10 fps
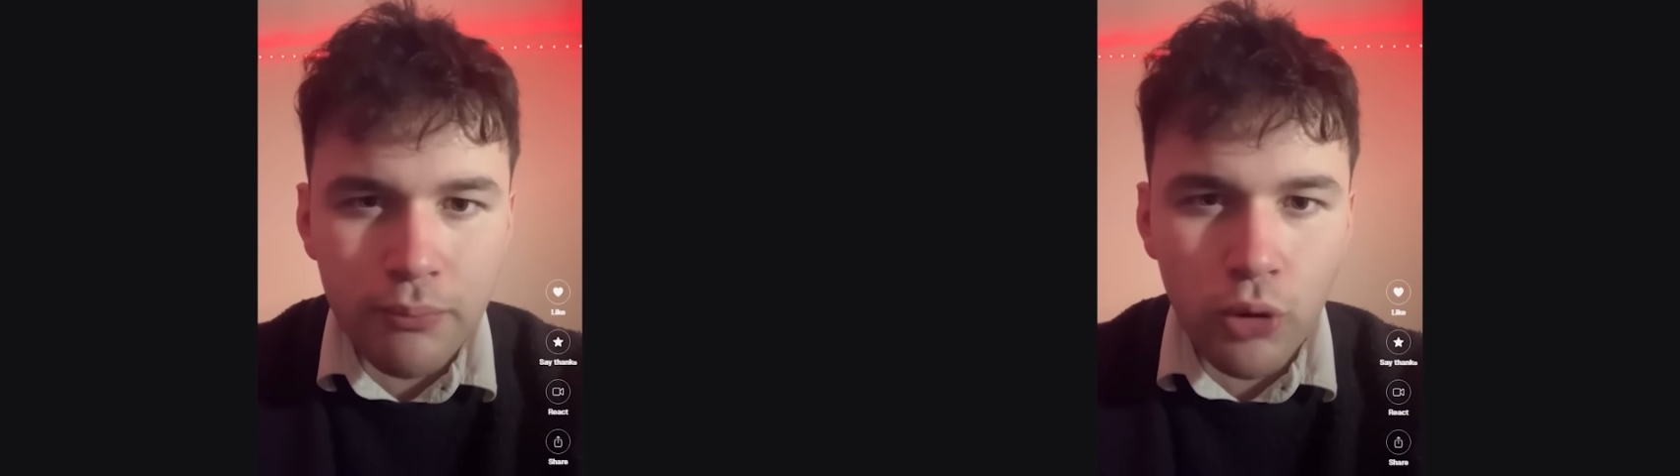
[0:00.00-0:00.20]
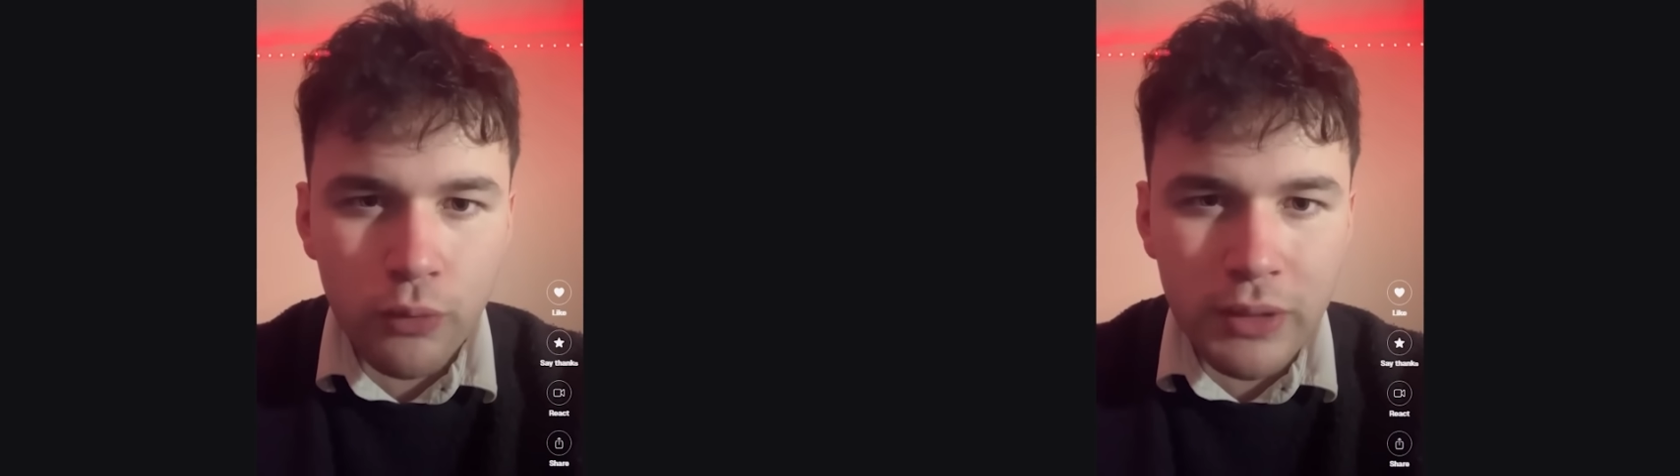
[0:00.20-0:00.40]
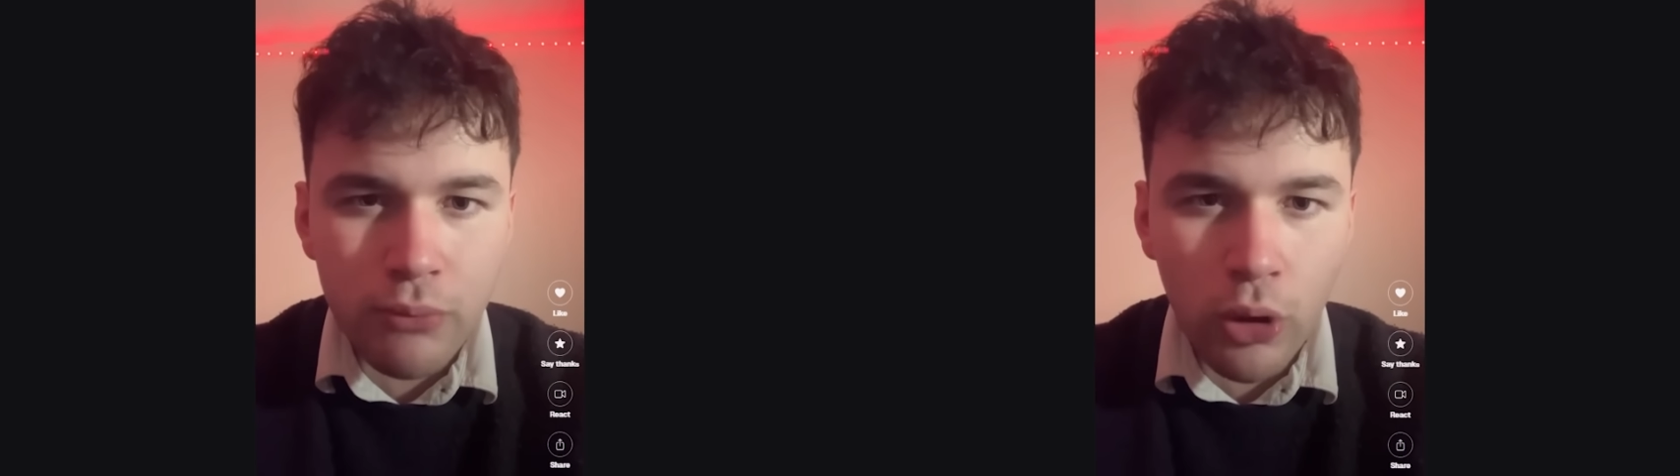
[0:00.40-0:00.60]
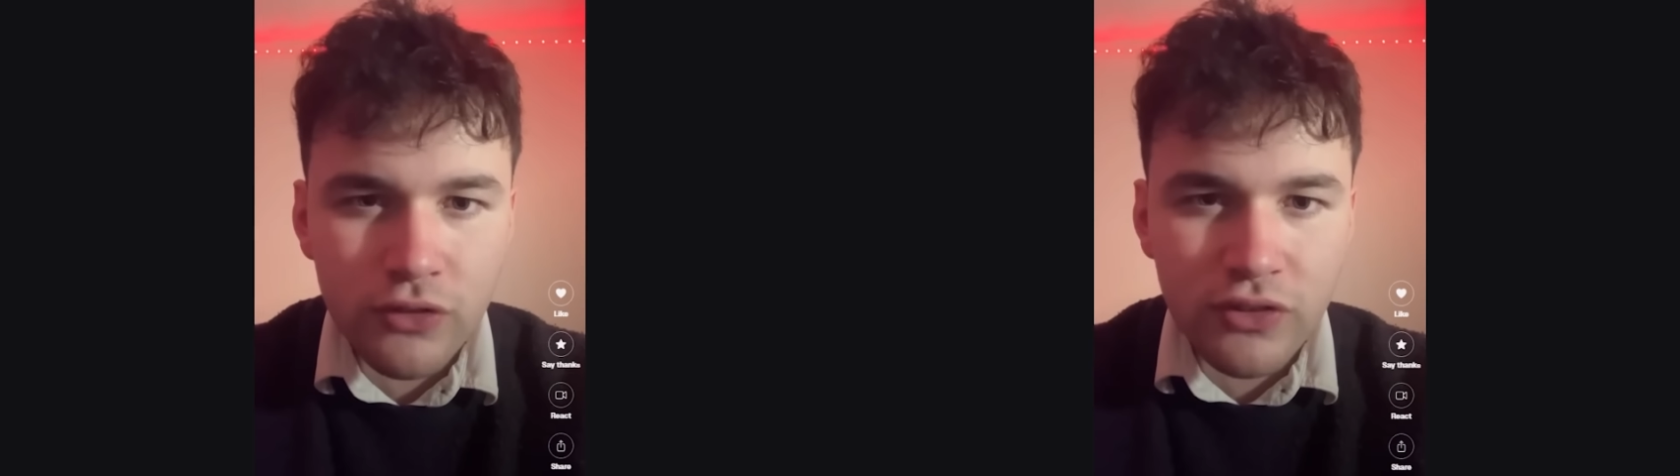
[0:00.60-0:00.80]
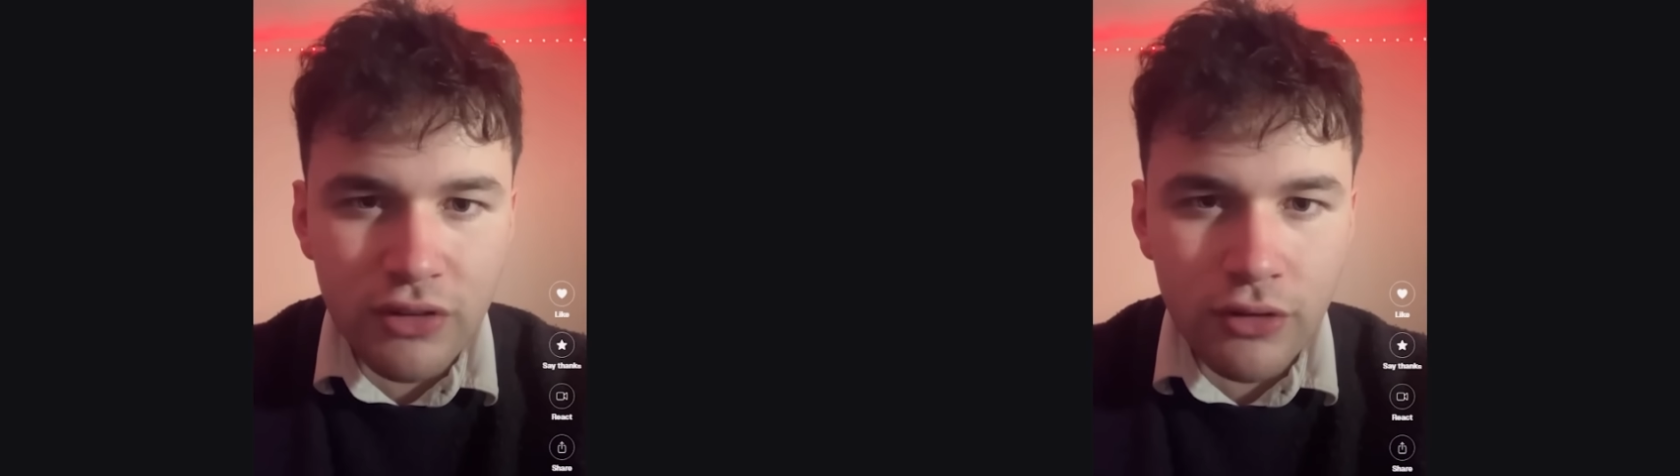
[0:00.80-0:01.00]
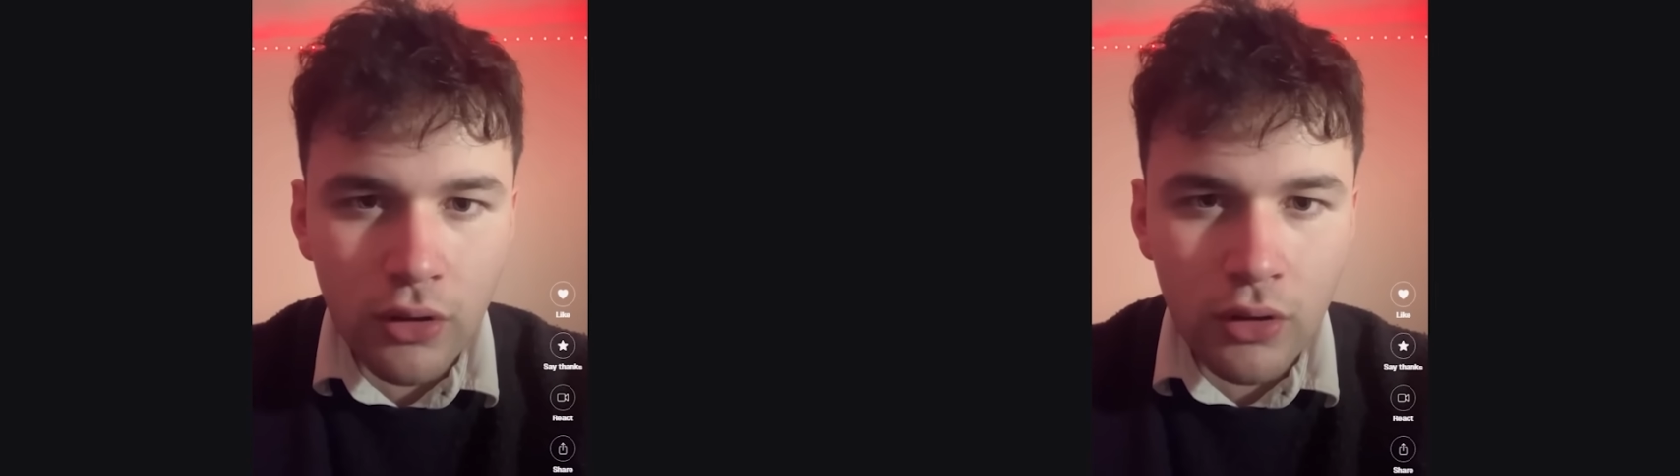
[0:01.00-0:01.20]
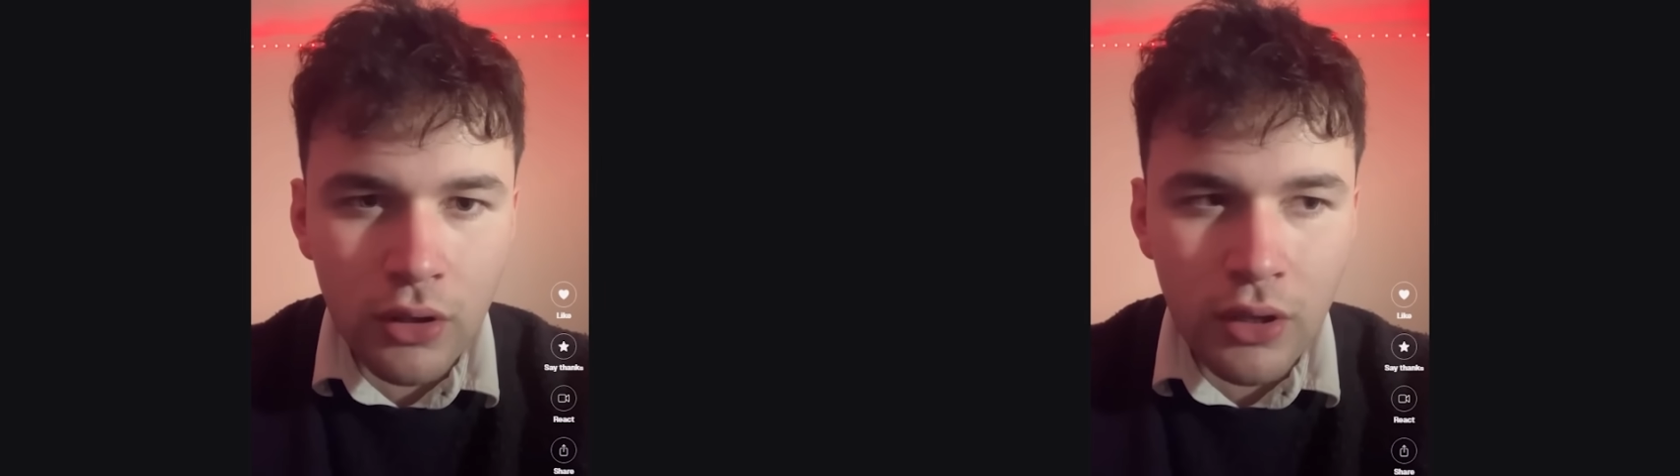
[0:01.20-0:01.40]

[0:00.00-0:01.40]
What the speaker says: like poopy butt cereal.